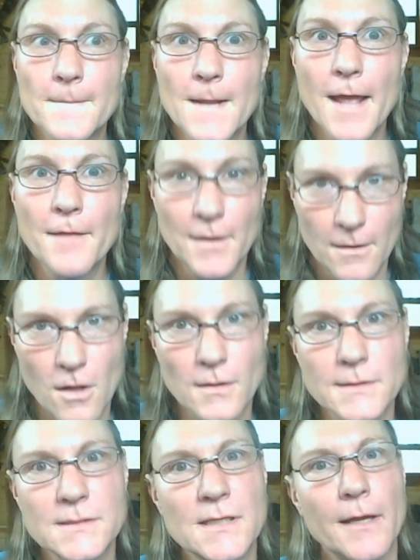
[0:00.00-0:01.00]
And then all
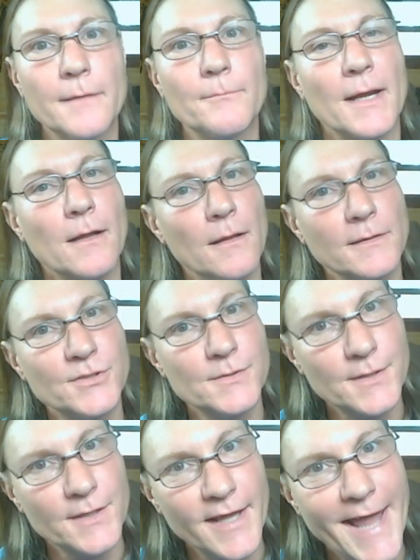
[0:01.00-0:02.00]
of a sudden, my clutch
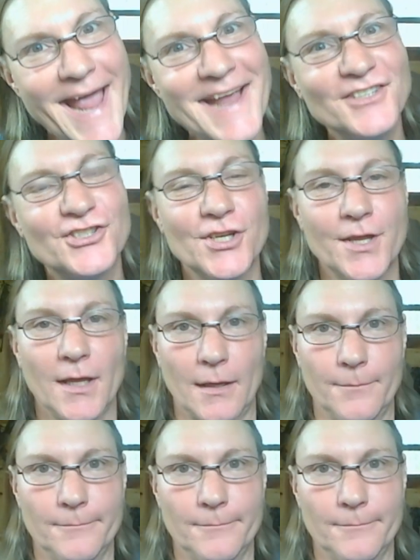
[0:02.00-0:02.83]
is engaged again.